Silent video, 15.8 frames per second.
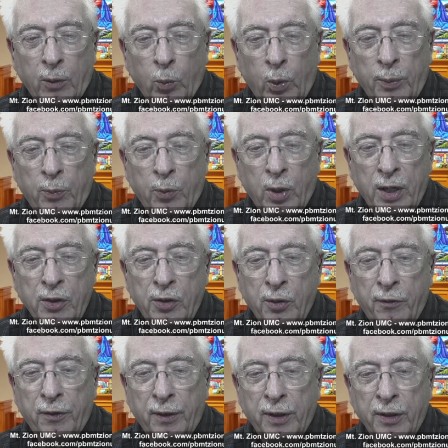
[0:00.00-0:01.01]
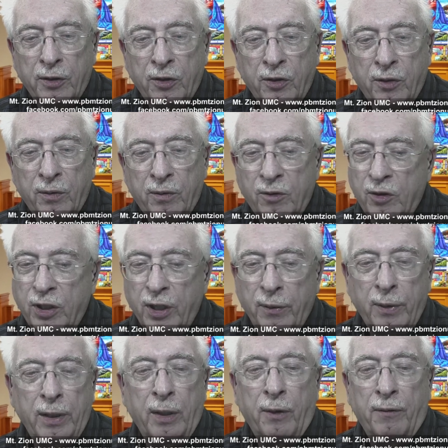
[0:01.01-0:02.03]
We praise you for the
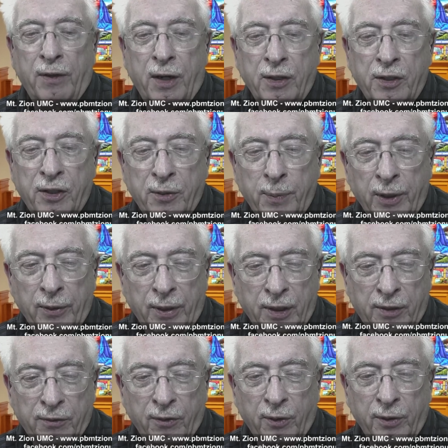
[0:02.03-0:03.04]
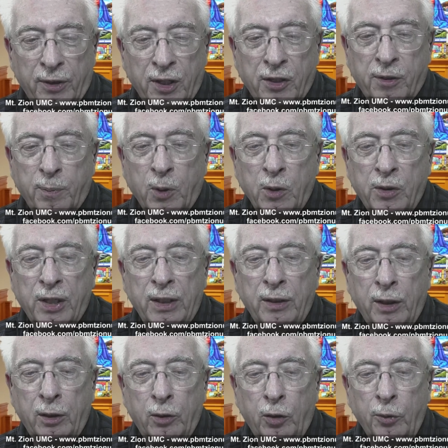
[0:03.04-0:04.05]
cheering of our spirits, for dispersing
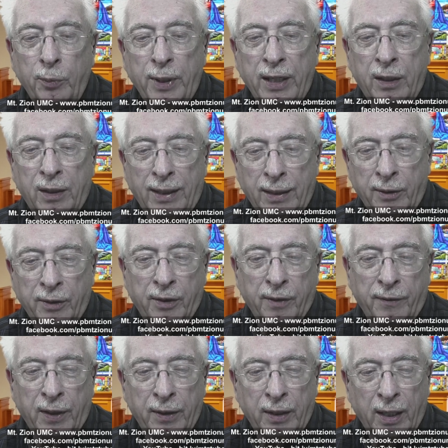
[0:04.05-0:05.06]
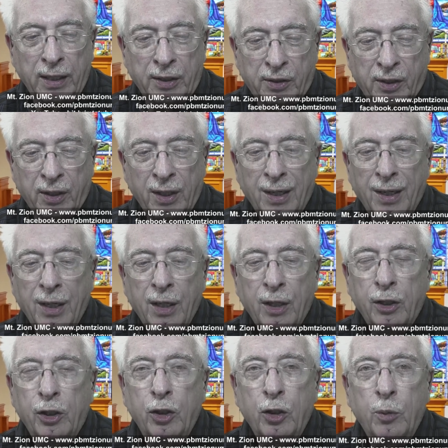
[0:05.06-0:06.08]
the gloomy clouds of our nights.
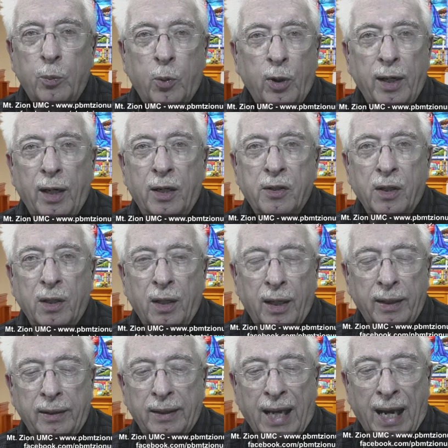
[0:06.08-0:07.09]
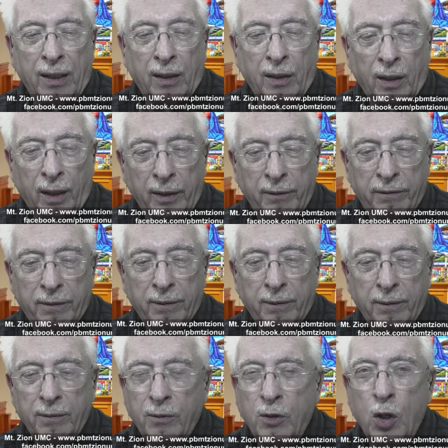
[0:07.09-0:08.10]
You bring us light and life.
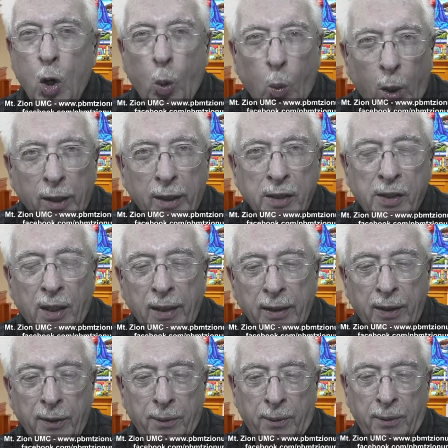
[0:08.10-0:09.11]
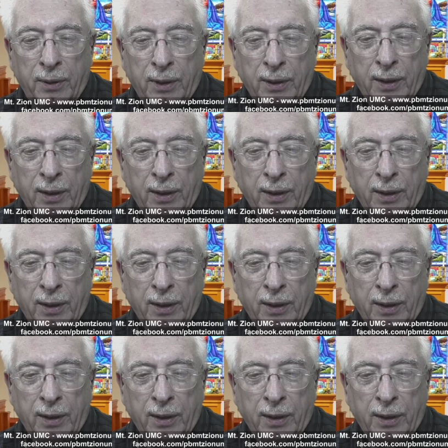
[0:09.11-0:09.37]
No one is like you.